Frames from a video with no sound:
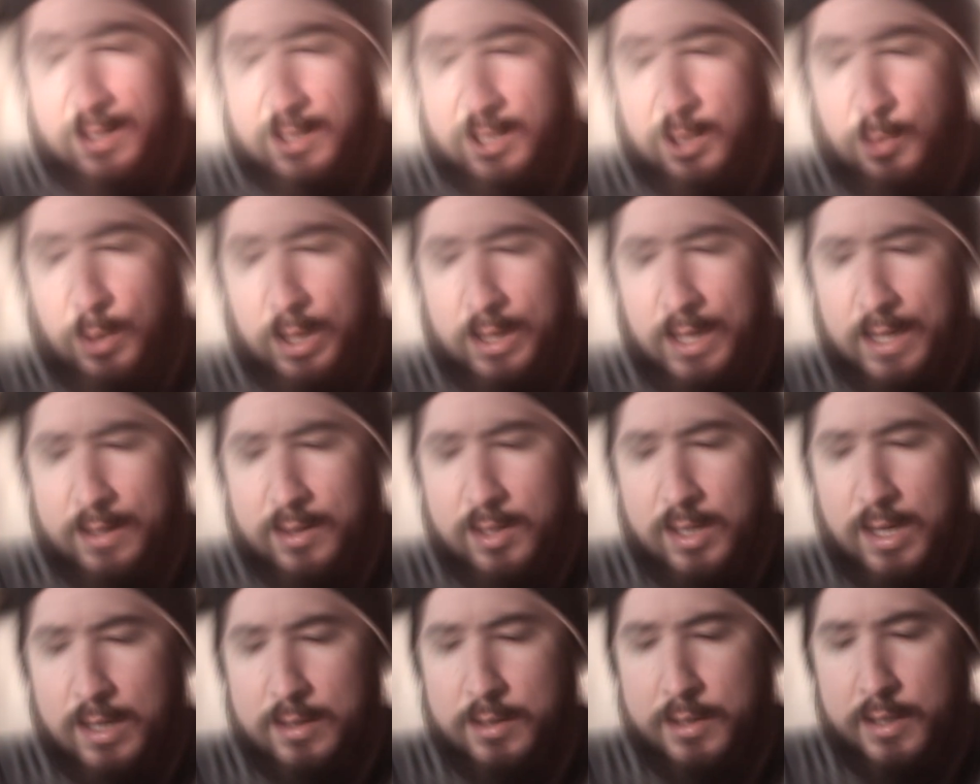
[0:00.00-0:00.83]
So I like
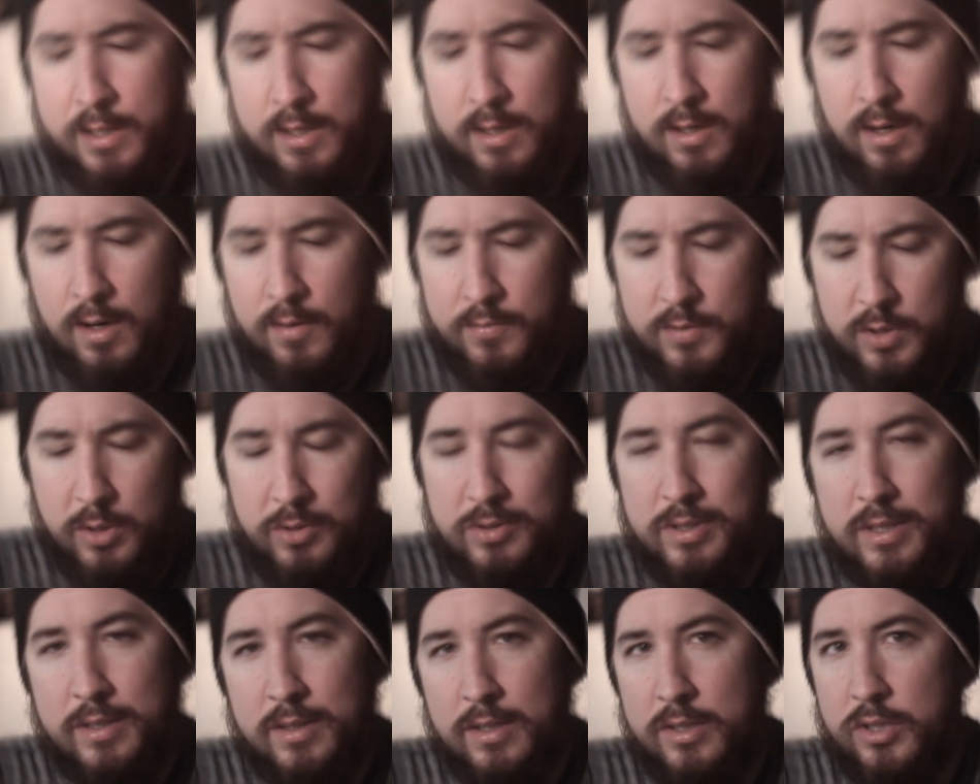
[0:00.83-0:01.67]
the idea of
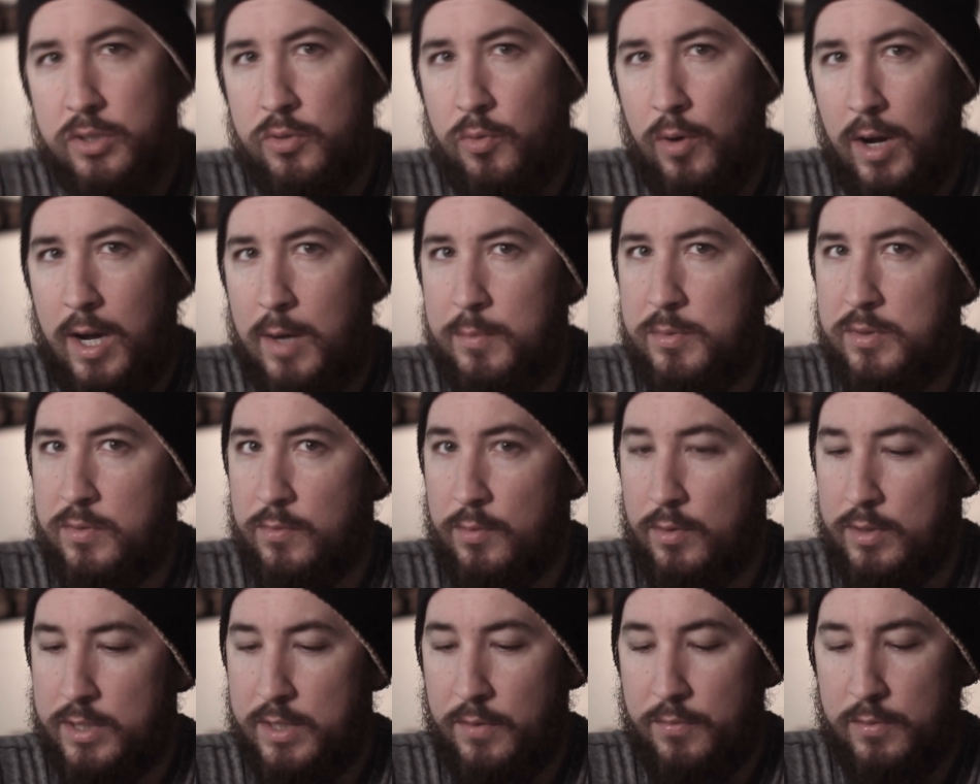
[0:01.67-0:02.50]
using the scraps
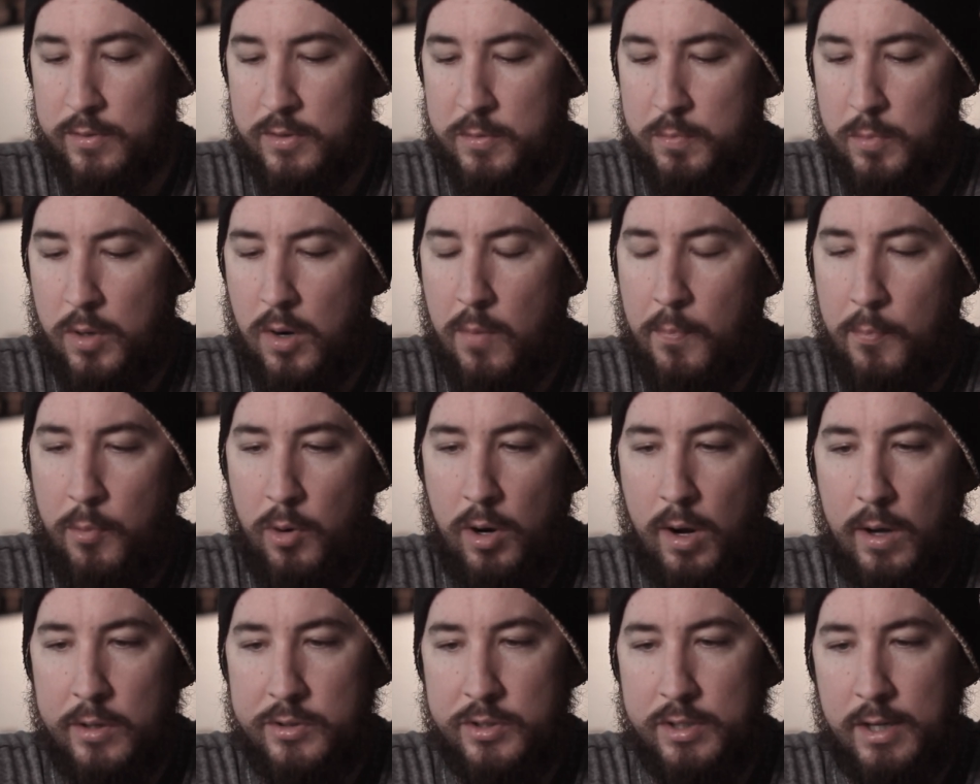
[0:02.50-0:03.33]
for different small
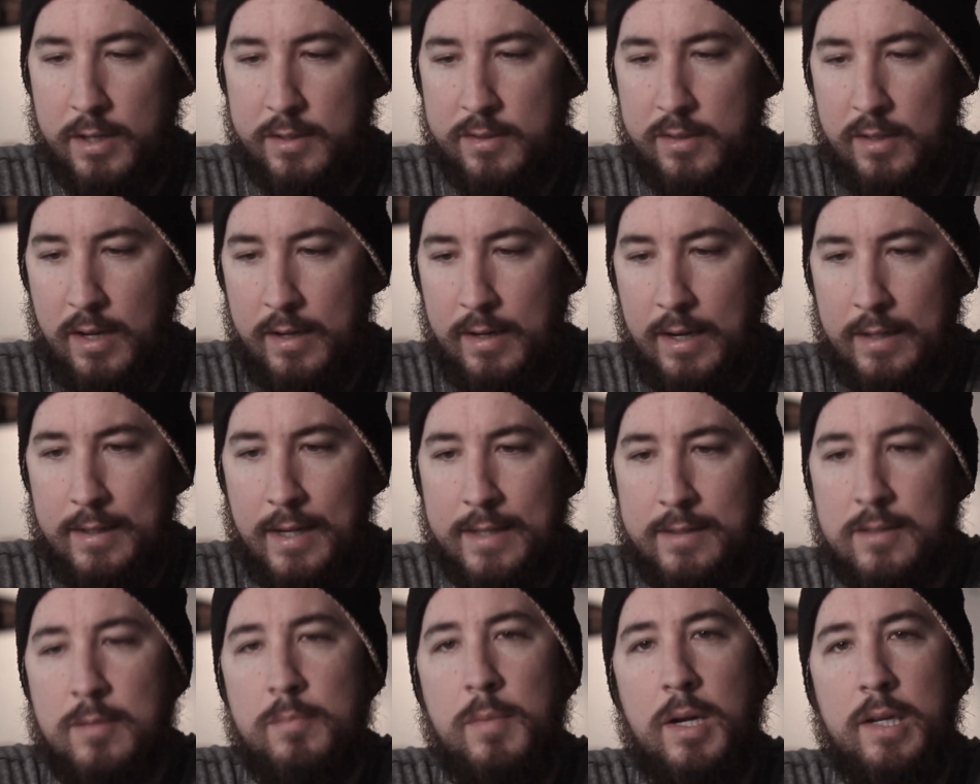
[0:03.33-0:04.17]
projects, and I'd
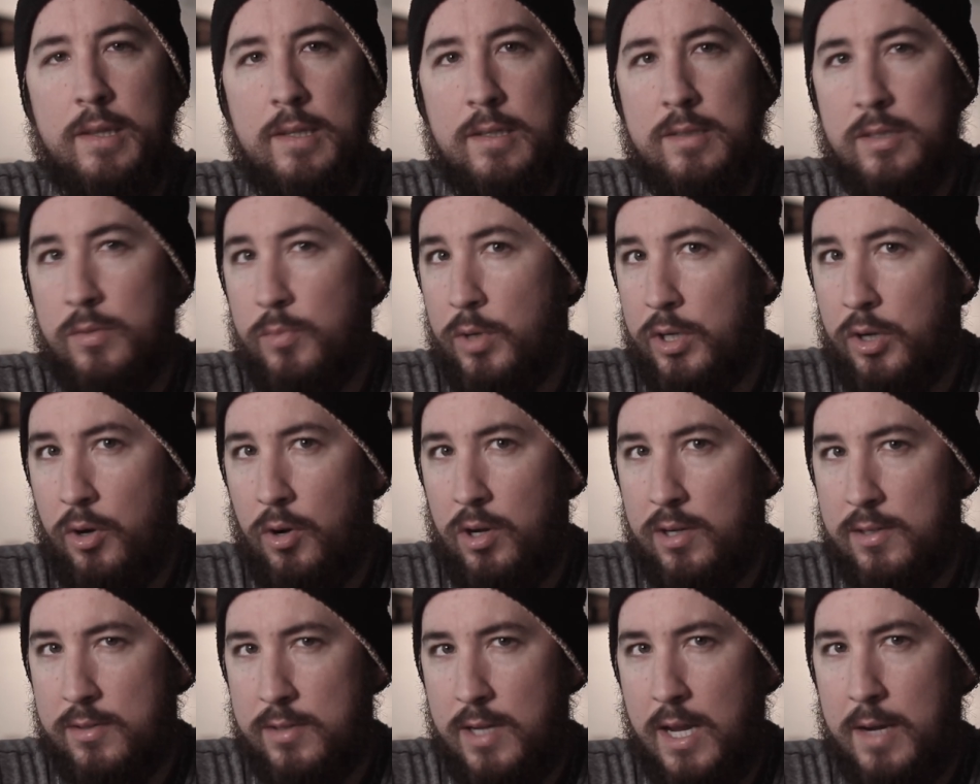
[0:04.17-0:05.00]
like to make this a
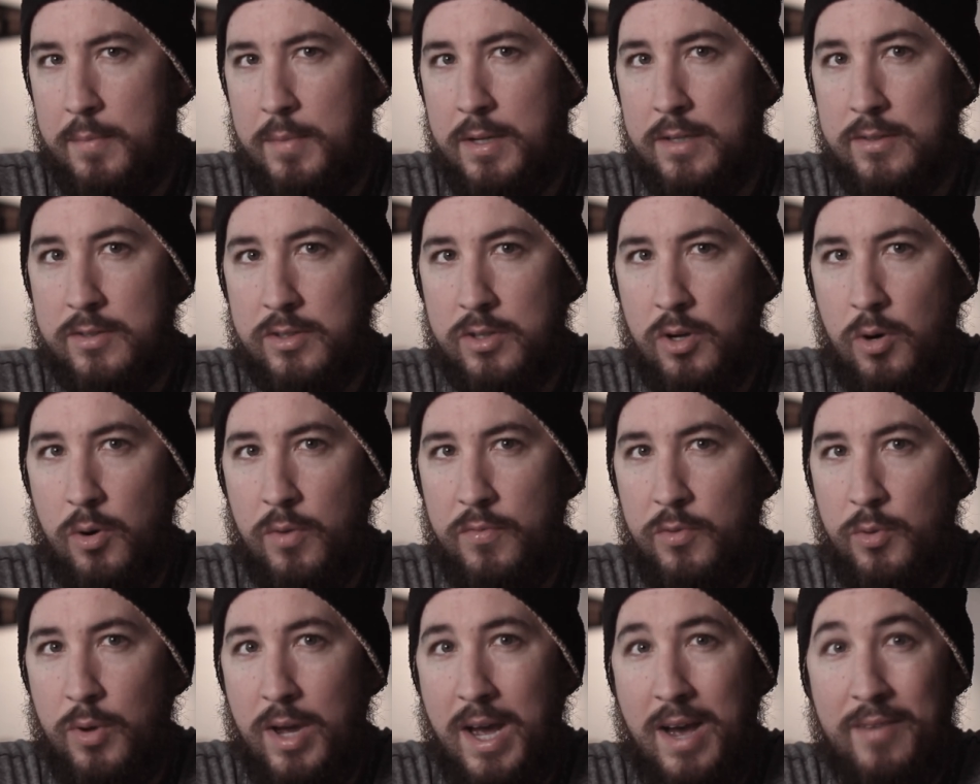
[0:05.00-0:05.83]
recurring segment, so
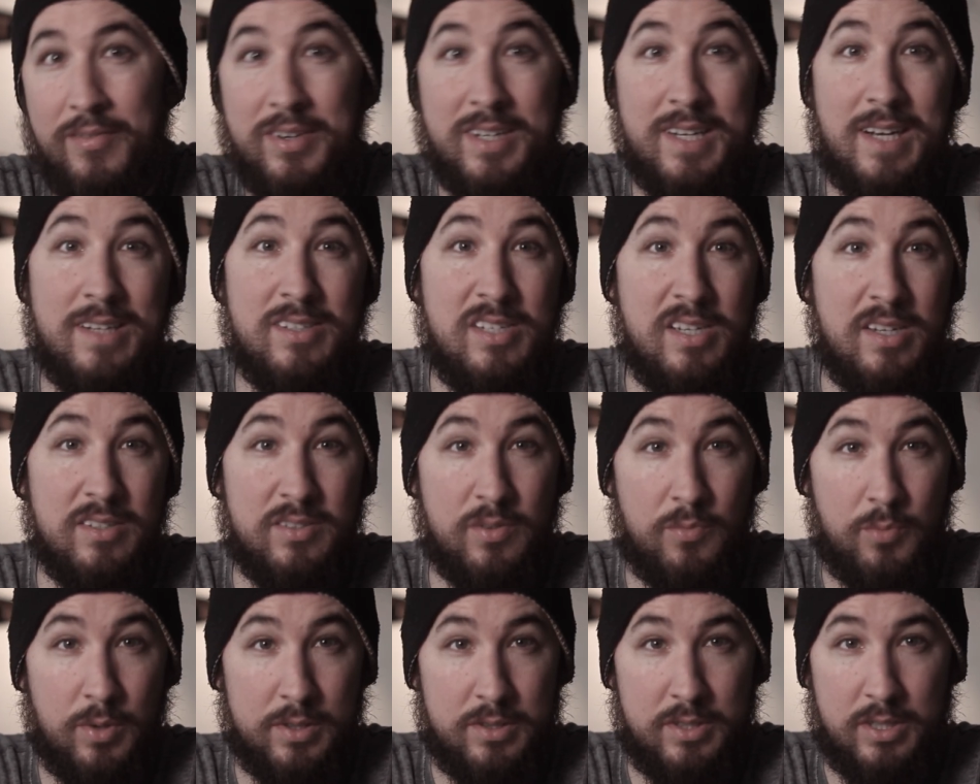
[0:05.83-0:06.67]
if you have any ideas
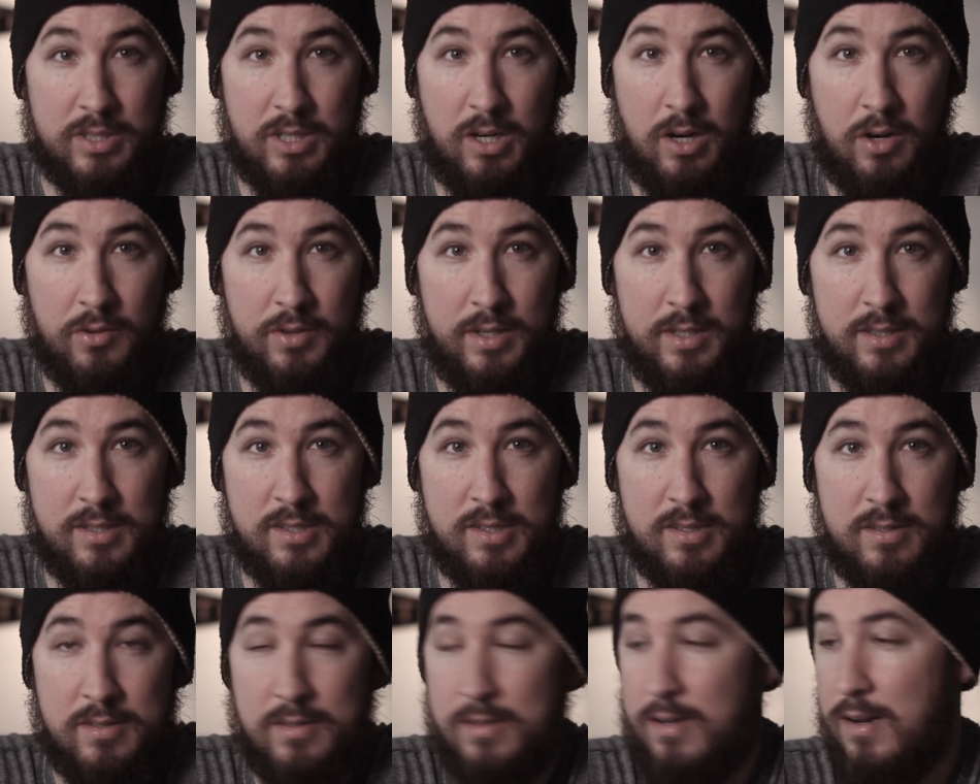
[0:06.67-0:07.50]
of what to call
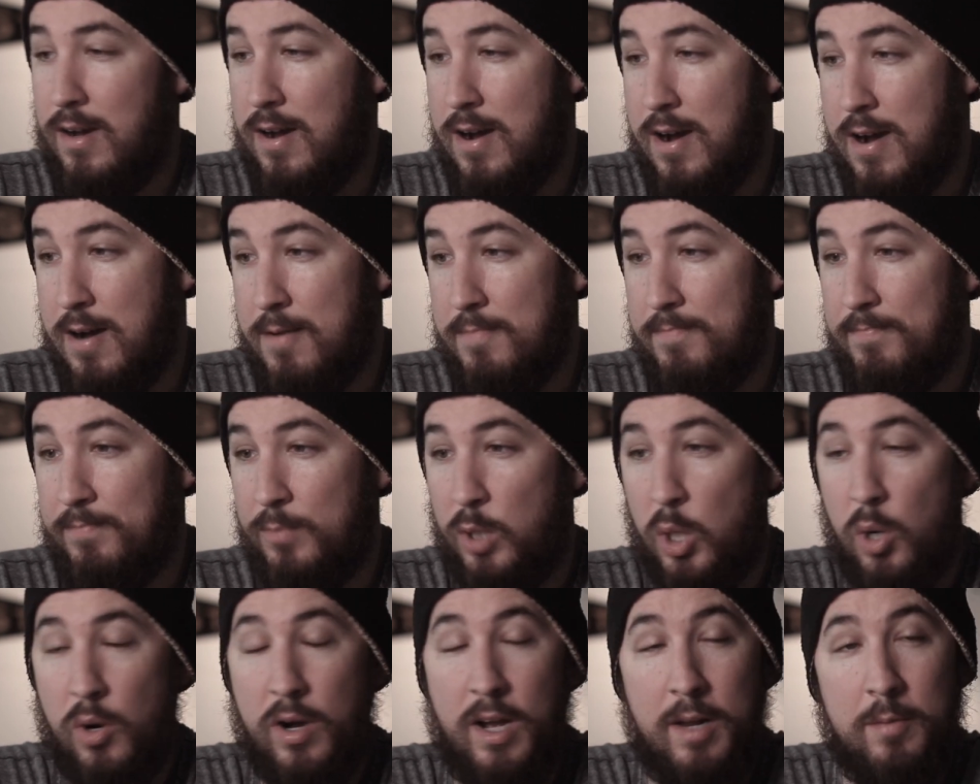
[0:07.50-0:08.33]
this, uh,
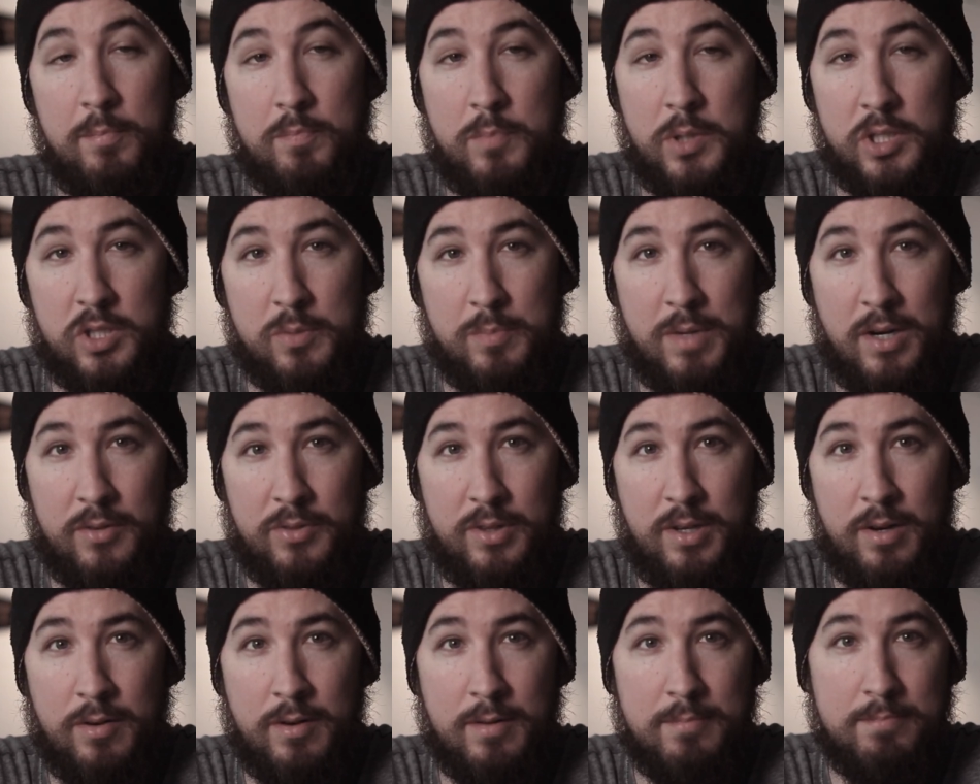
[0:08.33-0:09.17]
go ahead and pitch them
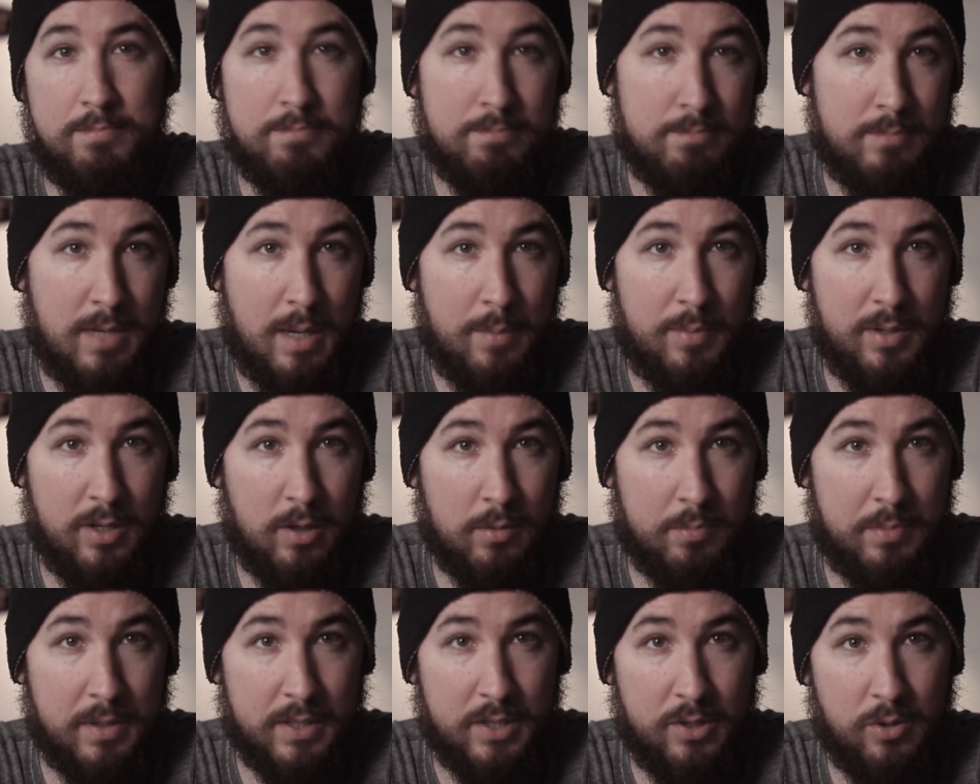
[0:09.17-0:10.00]
out there and maybe
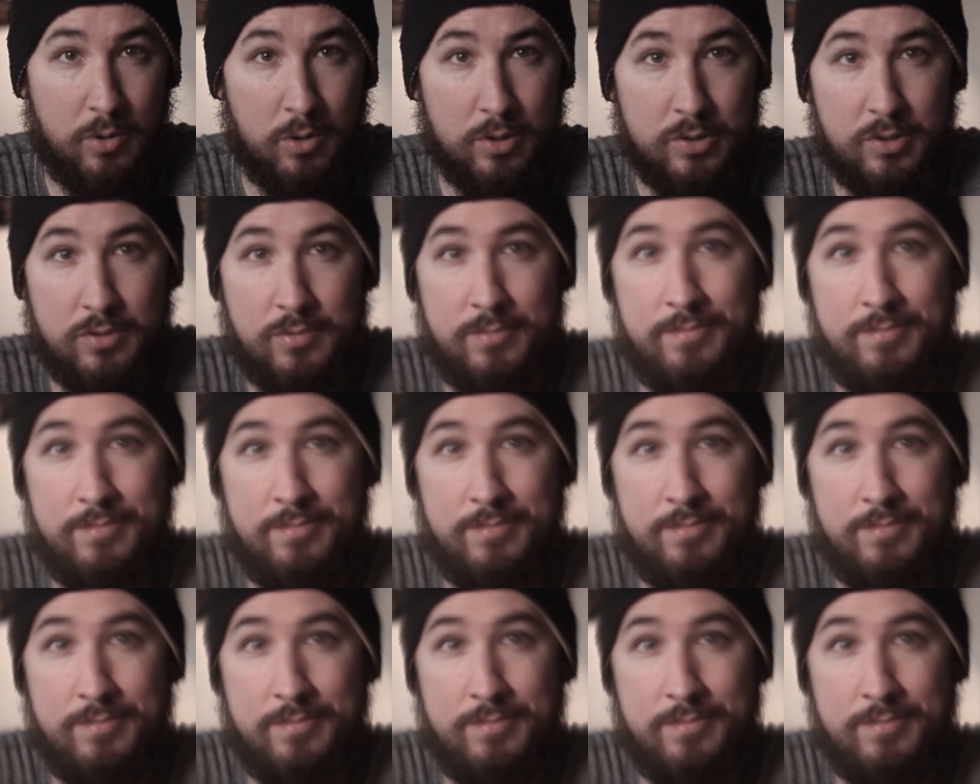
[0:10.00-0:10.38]
I'll pick yours.